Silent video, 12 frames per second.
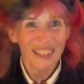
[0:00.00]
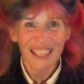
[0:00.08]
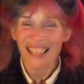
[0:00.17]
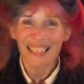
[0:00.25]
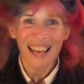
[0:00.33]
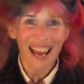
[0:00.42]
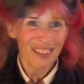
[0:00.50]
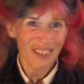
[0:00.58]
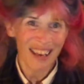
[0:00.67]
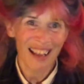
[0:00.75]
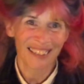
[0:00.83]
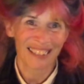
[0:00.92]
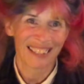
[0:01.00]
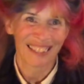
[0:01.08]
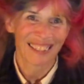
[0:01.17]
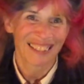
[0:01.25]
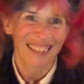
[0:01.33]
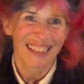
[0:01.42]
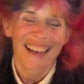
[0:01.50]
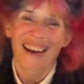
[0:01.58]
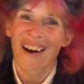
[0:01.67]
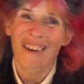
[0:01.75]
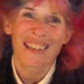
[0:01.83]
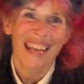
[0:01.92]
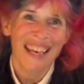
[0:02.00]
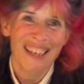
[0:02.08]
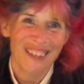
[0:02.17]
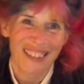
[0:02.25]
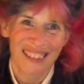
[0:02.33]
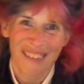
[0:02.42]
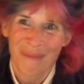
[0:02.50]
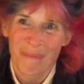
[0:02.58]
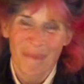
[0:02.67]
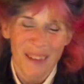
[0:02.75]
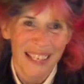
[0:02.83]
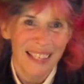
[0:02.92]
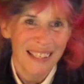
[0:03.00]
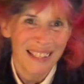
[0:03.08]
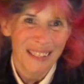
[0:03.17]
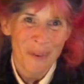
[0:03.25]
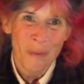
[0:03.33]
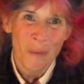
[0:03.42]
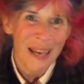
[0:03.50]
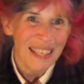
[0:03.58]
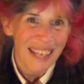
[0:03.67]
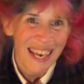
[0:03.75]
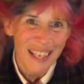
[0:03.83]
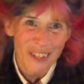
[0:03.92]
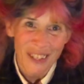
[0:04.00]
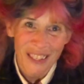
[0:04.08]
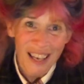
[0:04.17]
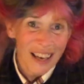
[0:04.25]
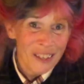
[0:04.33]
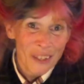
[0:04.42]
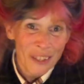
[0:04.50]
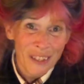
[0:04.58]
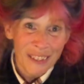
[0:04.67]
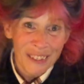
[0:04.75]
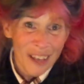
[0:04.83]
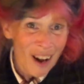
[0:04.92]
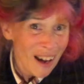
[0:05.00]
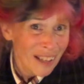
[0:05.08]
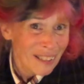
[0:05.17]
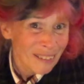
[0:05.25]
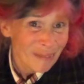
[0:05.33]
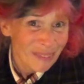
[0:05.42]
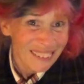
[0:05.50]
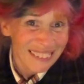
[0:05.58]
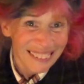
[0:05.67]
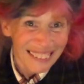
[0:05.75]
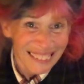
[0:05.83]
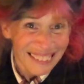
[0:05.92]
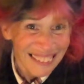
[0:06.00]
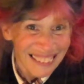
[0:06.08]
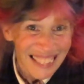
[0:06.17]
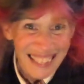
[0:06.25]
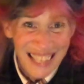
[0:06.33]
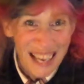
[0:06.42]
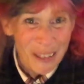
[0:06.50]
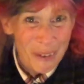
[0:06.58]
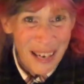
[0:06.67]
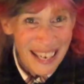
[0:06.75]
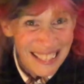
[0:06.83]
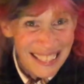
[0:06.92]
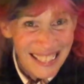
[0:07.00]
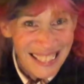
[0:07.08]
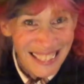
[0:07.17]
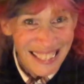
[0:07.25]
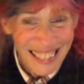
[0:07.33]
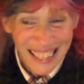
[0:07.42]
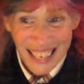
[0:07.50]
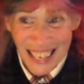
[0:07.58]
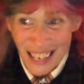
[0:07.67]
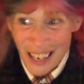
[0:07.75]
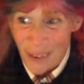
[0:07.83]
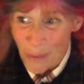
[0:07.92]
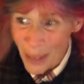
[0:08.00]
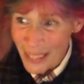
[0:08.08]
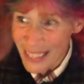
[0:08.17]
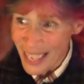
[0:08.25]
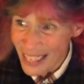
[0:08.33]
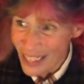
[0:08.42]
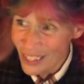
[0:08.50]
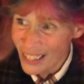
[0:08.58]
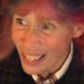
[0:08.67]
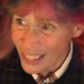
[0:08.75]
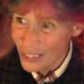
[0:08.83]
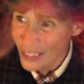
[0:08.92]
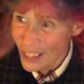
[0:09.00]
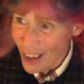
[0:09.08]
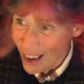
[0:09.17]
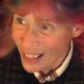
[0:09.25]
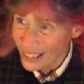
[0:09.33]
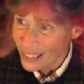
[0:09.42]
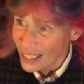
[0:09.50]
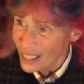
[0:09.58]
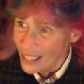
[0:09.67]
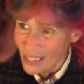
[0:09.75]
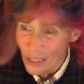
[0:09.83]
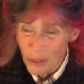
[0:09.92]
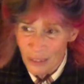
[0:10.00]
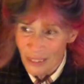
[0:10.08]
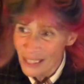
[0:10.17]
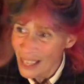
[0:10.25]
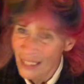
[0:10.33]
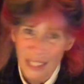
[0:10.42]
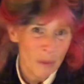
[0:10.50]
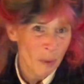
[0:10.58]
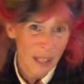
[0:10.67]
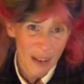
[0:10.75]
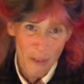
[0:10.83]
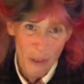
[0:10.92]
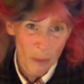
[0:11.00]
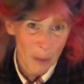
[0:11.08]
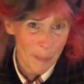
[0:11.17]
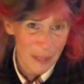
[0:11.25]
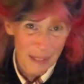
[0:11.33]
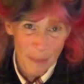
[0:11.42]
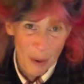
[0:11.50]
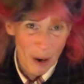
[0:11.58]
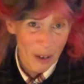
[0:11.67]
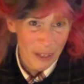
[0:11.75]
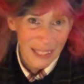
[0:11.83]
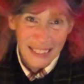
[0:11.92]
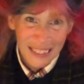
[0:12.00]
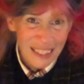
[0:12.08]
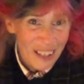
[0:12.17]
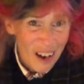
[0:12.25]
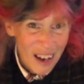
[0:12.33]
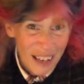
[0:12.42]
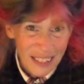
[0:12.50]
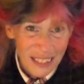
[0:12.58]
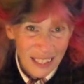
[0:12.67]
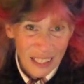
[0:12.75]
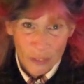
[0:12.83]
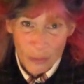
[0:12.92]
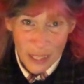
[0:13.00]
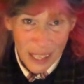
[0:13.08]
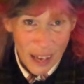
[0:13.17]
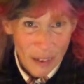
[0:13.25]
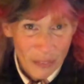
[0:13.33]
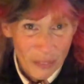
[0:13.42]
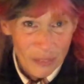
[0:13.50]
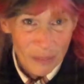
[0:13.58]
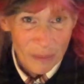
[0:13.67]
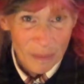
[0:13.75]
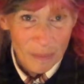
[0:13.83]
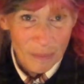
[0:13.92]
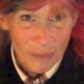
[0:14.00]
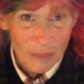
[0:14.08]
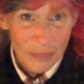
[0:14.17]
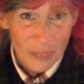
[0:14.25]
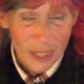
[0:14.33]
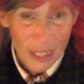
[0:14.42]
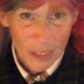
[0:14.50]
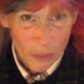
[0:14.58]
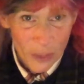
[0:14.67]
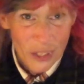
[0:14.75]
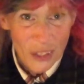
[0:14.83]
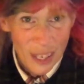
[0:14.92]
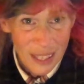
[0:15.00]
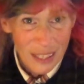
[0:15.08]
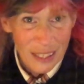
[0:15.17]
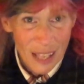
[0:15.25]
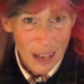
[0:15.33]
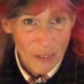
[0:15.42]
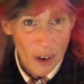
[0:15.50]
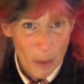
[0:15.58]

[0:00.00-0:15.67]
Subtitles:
in nationality. Our nation is one nation under God. Isn't that great? One nation under God. So nothing will ever rip us apart. It cannot if we love, if we just love our